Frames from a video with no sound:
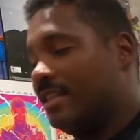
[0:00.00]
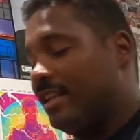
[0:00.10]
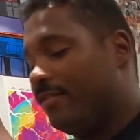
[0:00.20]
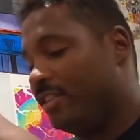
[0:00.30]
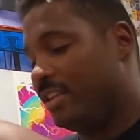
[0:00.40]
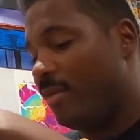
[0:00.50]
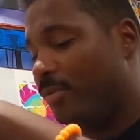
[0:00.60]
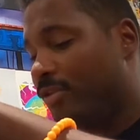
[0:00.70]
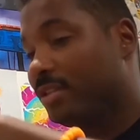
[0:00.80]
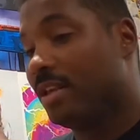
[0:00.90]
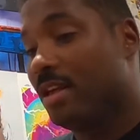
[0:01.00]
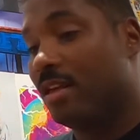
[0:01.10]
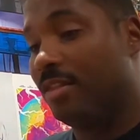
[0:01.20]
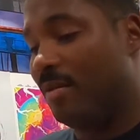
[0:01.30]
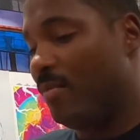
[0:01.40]
to give the scalpers
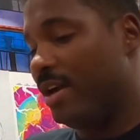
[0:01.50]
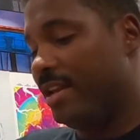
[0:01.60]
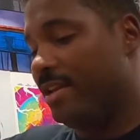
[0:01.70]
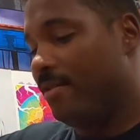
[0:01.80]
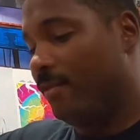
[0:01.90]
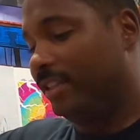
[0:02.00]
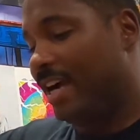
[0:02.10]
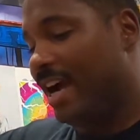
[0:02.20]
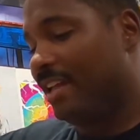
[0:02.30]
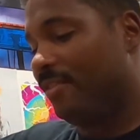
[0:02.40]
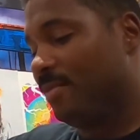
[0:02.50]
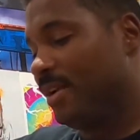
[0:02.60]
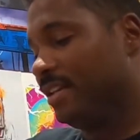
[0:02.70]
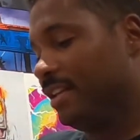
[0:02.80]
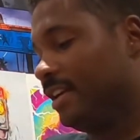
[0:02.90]
the money, which I highly
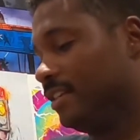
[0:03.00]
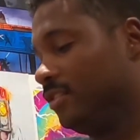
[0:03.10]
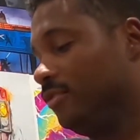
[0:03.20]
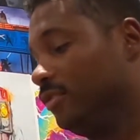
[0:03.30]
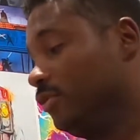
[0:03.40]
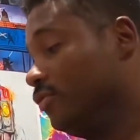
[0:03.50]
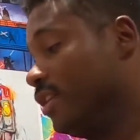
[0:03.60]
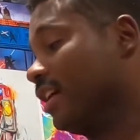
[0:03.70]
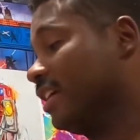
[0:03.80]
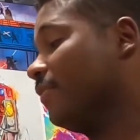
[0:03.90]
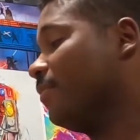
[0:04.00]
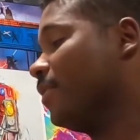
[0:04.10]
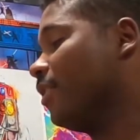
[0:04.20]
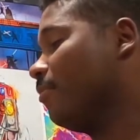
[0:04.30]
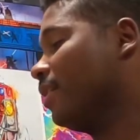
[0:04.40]
recommend that you guys do. Do not give
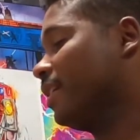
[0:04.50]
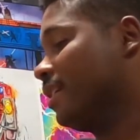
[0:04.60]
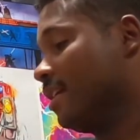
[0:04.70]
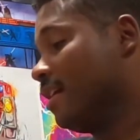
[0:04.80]
them your money.